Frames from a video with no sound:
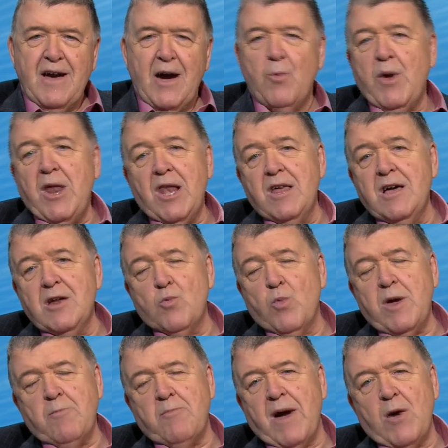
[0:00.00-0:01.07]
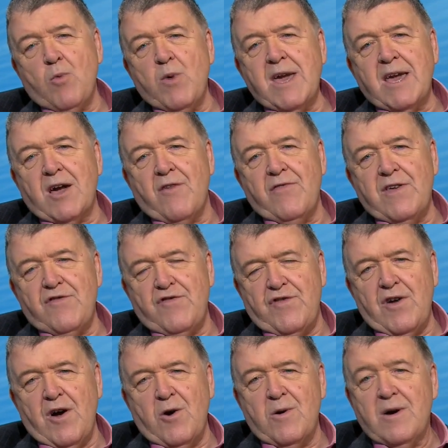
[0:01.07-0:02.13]
And we learn week by week on this
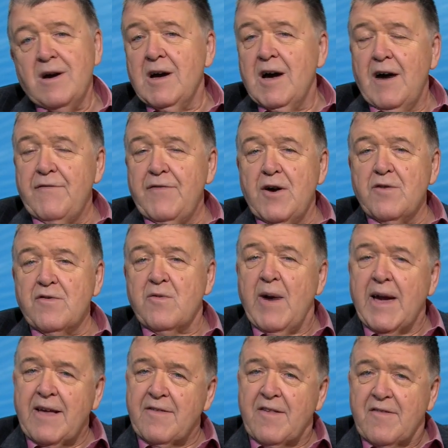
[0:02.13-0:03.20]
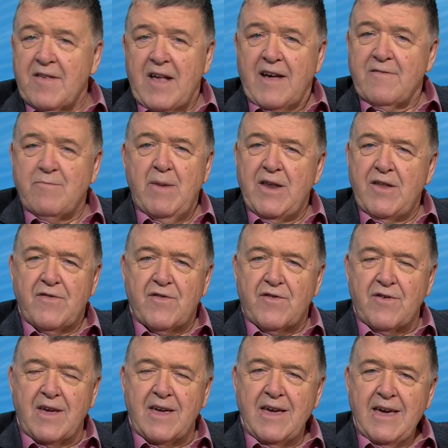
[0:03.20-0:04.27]
show of those who exercise
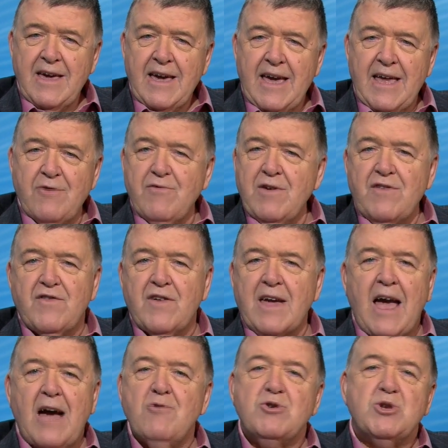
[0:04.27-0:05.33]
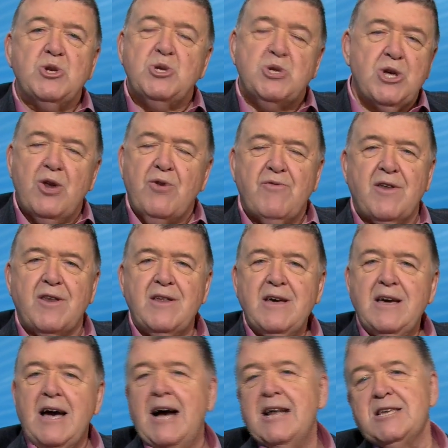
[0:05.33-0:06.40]
ministry in reaching out to children
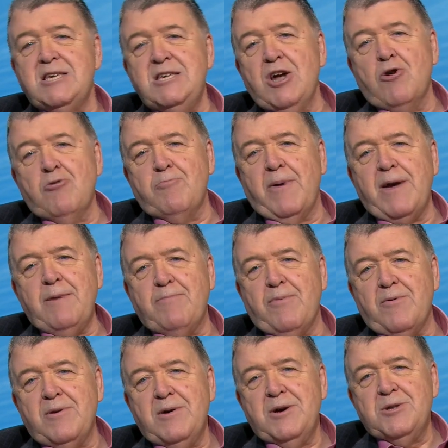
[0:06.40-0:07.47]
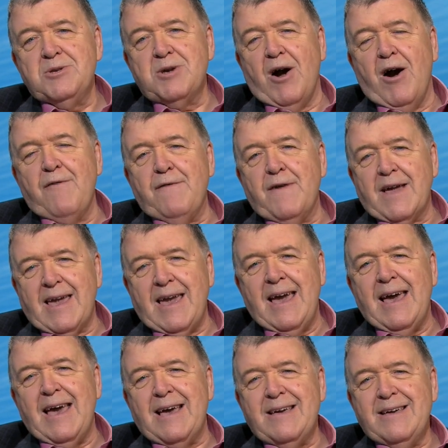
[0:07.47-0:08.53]
and to young people to offer
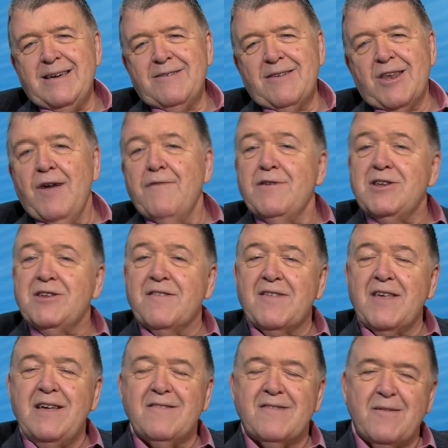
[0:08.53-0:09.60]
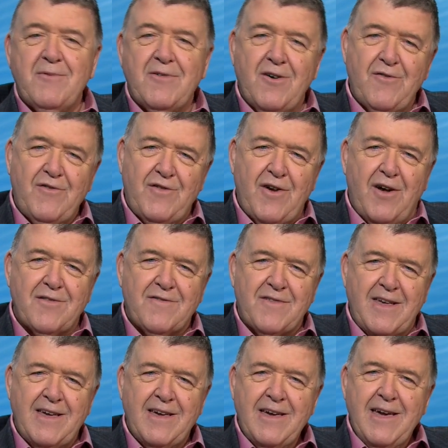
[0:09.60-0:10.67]
care lovely to see in some of those shots
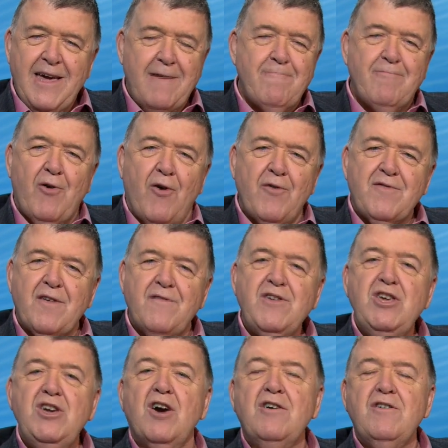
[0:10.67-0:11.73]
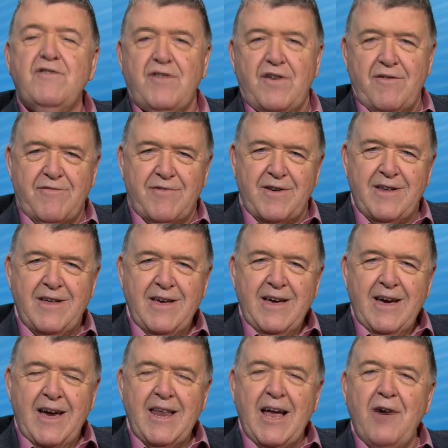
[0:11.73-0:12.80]
the importance of young children
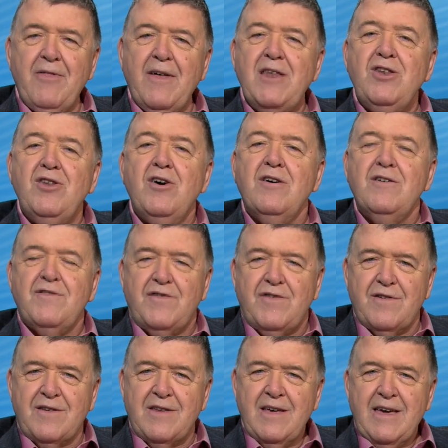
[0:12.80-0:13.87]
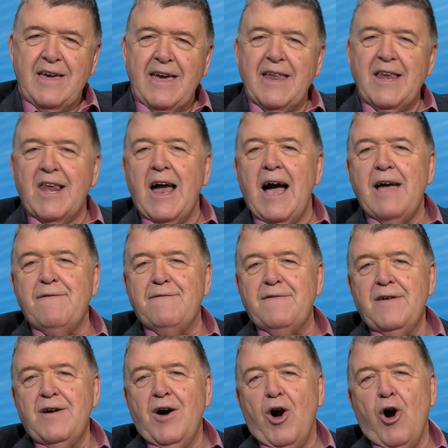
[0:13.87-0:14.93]
and how they're nurtured in life,
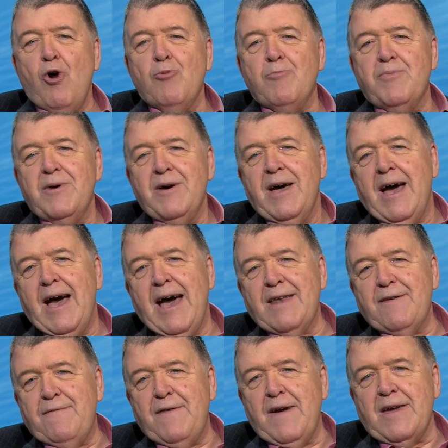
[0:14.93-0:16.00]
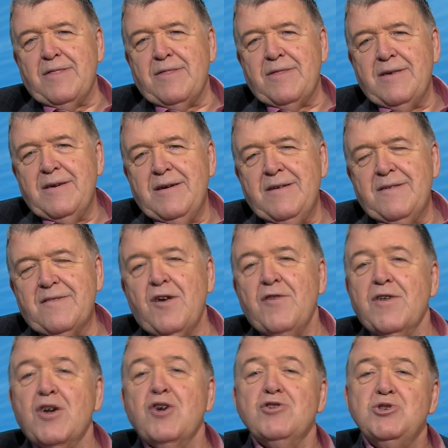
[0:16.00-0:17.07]
hope, and faith. So
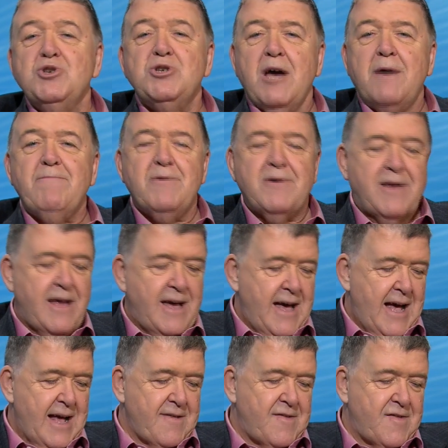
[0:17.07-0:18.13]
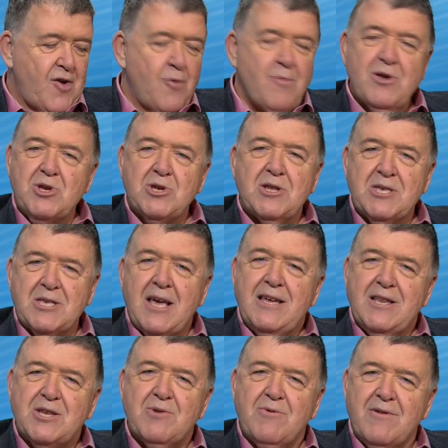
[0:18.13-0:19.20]
the Good Shepherd has so much to say
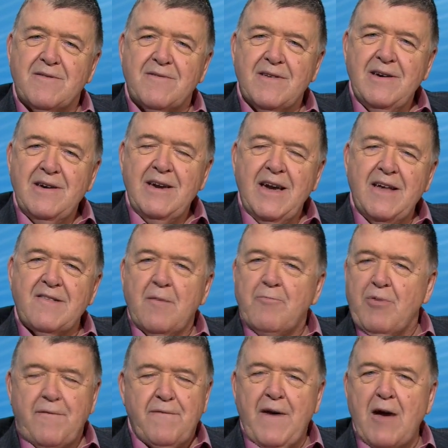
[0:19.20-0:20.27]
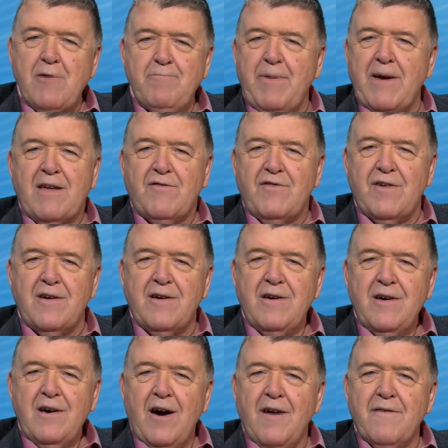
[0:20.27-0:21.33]
to us. It's a profound picture
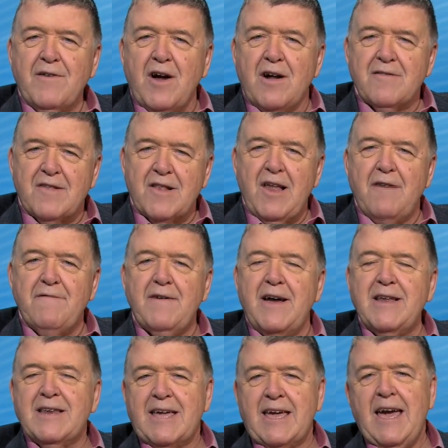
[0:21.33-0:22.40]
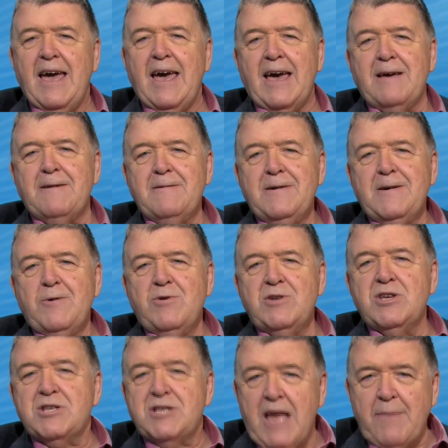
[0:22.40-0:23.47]
of God's love and care,
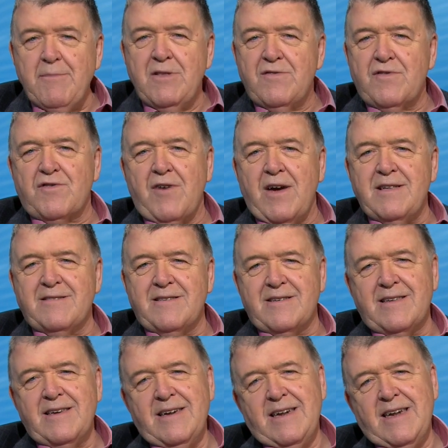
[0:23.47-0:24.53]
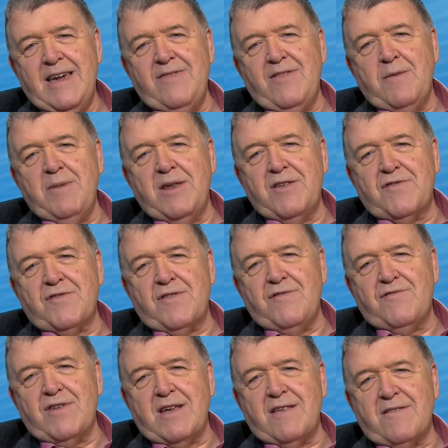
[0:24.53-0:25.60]
which is demonstrated in the ministry
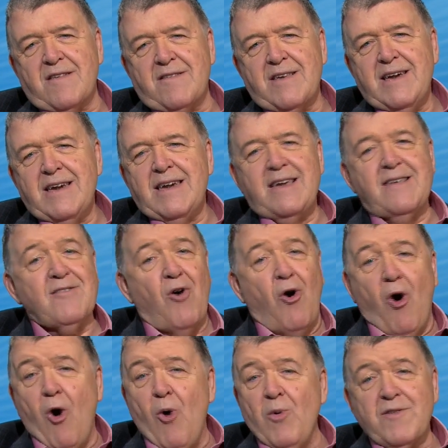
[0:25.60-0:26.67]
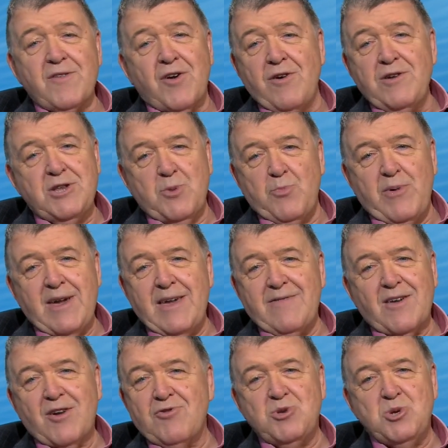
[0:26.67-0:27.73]
of Jesus. He's always going to be
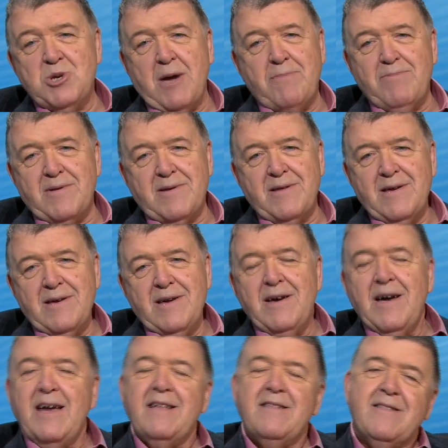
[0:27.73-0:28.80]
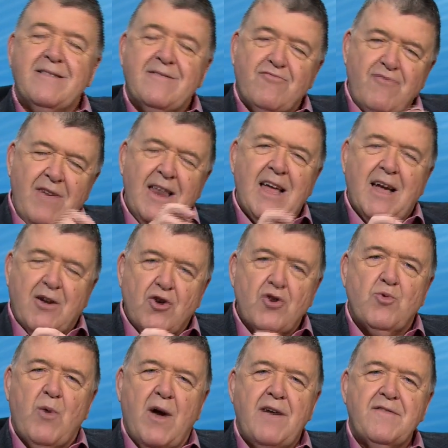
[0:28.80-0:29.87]
the Good Shepherd. It's really a
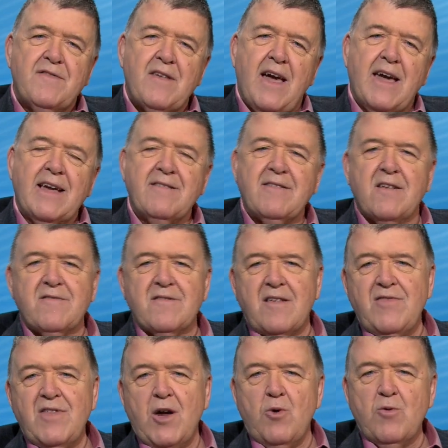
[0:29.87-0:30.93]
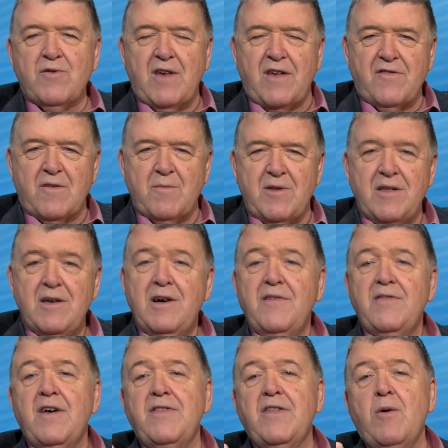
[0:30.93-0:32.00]
good way of saying it tells us in the Old Testament
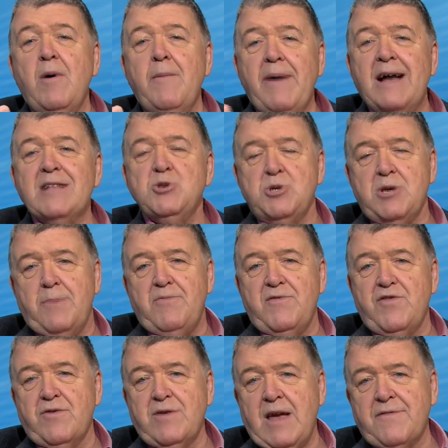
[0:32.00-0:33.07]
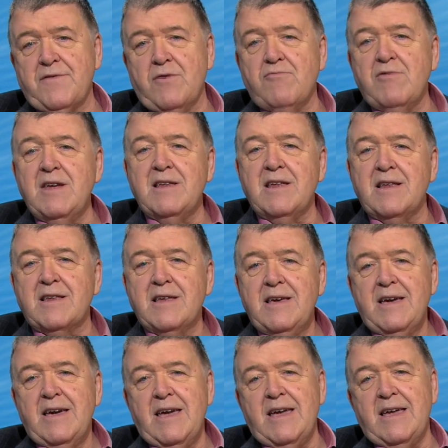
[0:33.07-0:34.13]
that there were bad shepherds. You only have to read it
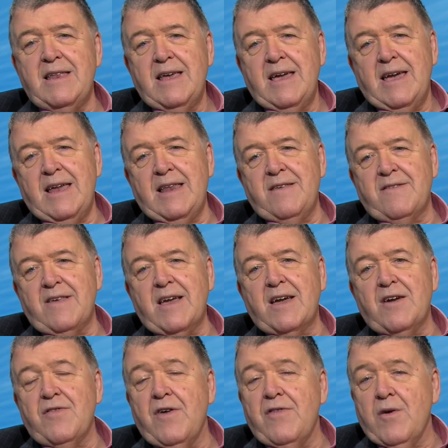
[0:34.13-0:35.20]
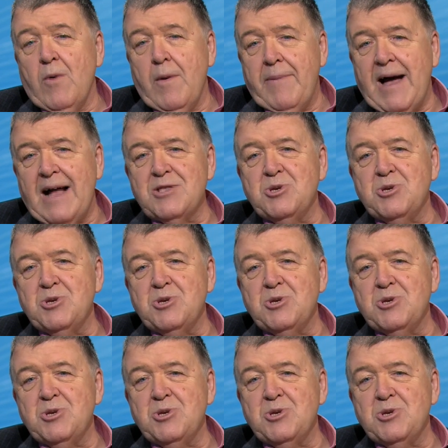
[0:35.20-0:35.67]
in Ezekiel that there were bad